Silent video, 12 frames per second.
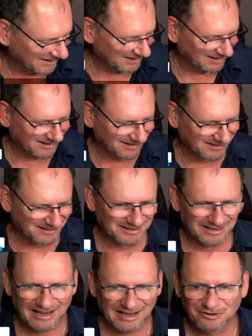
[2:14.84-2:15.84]

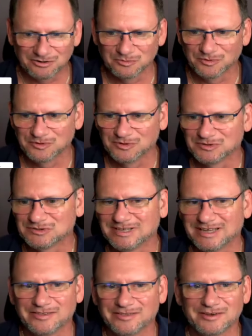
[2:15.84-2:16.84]
hour with you
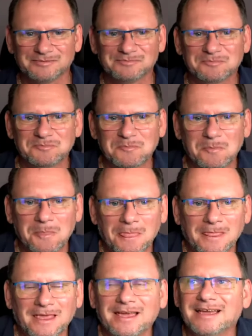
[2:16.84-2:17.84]
together,
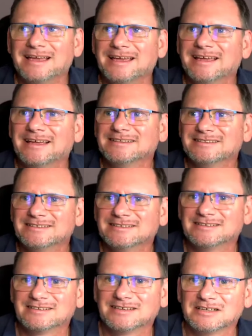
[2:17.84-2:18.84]
and
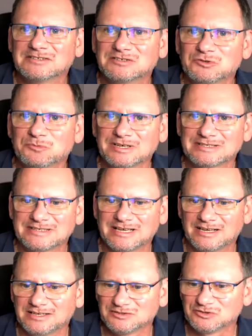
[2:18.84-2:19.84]
super
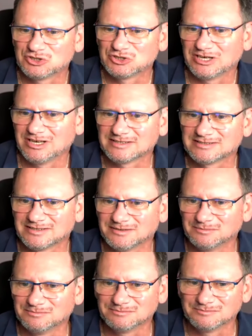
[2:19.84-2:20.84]
excited to share
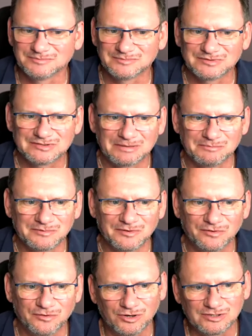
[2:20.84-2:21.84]
some
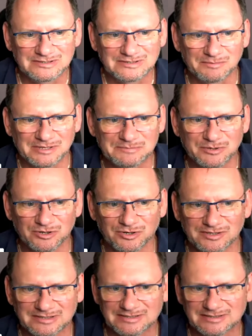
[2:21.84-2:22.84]
thoughts, some
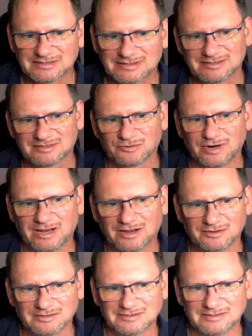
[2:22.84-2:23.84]
experiences
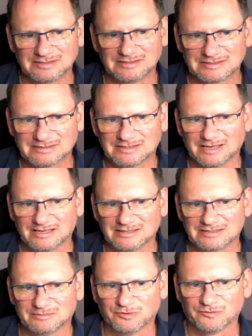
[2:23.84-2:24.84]
around this
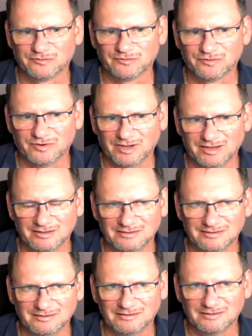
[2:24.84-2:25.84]
item of
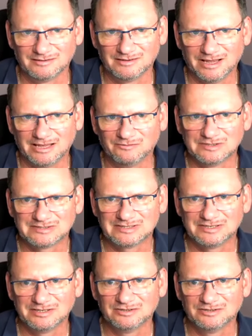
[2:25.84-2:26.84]

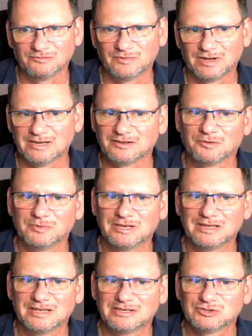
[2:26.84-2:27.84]
NVC, nonviolent
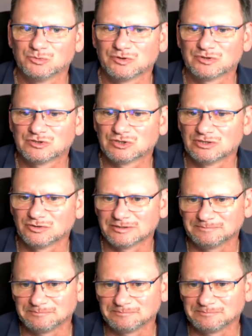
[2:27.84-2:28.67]
communication with children.